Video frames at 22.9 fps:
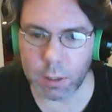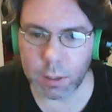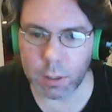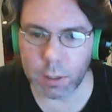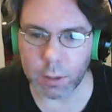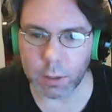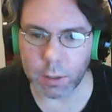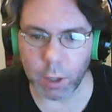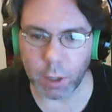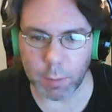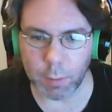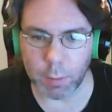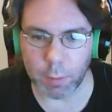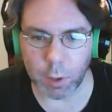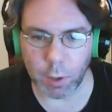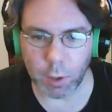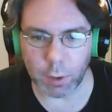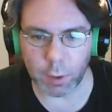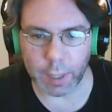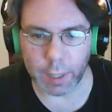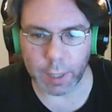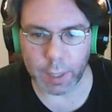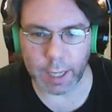Darth
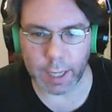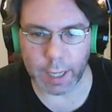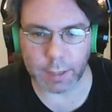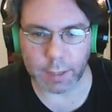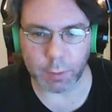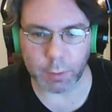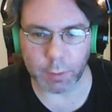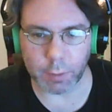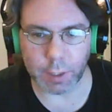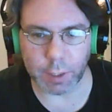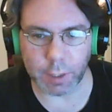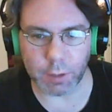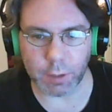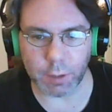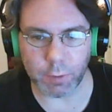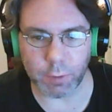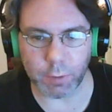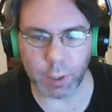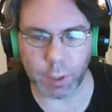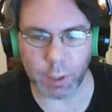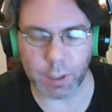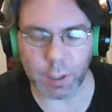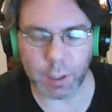Maul has a reason
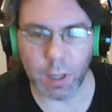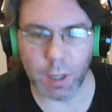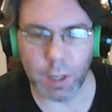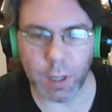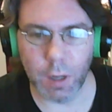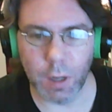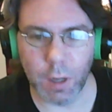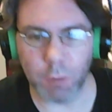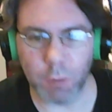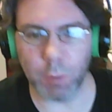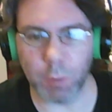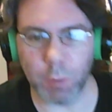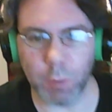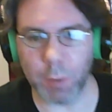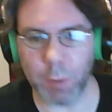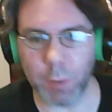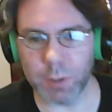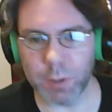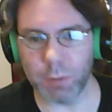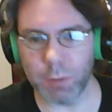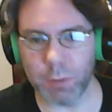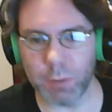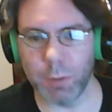for his... Well,
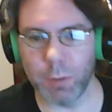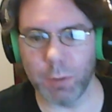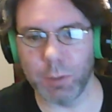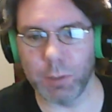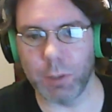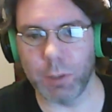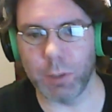what was the